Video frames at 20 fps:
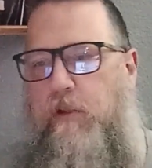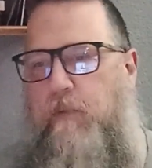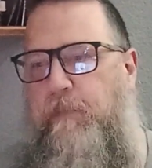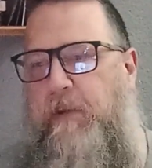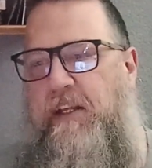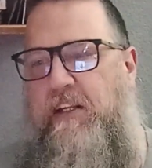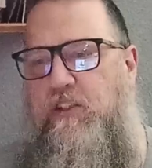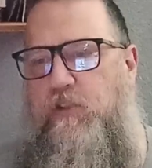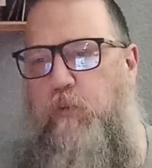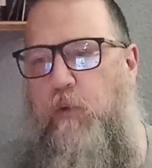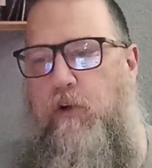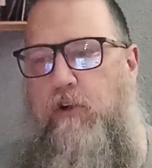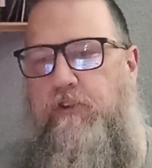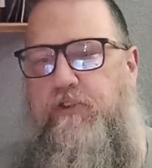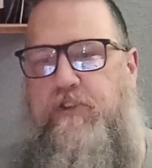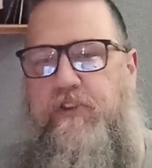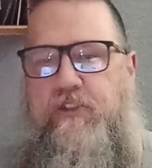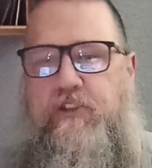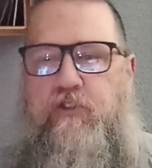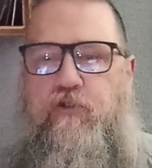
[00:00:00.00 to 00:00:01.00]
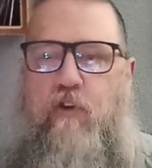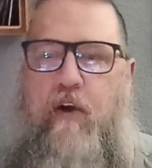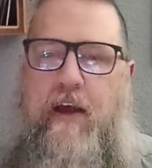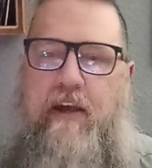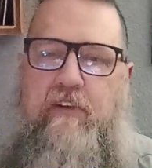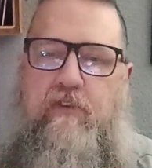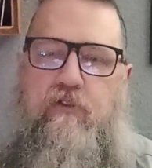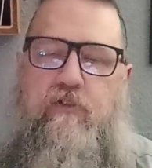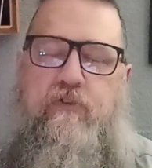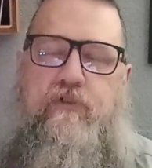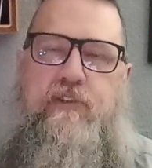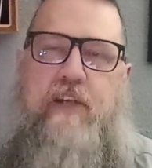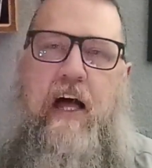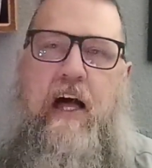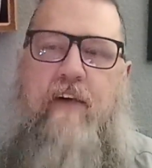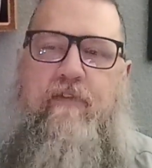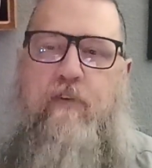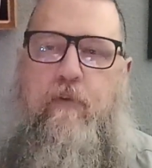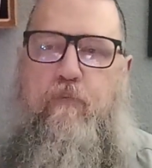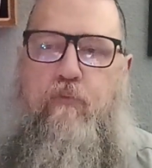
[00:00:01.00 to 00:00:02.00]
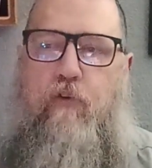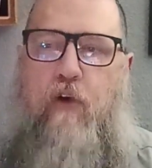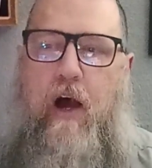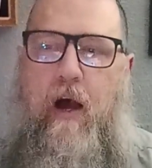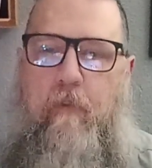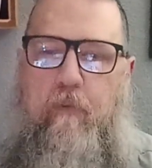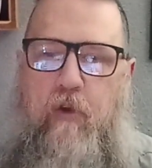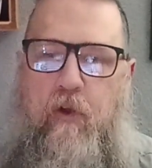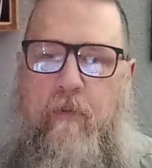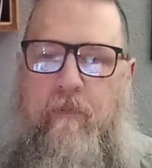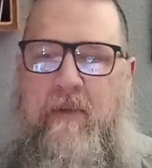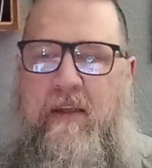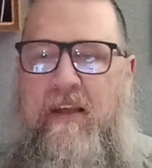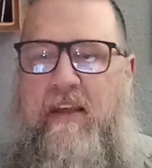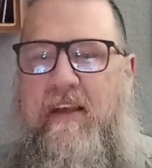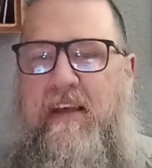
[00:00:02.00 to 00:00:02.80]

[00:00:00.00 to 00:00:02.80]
The Beatles weren't just trying to solve a problem.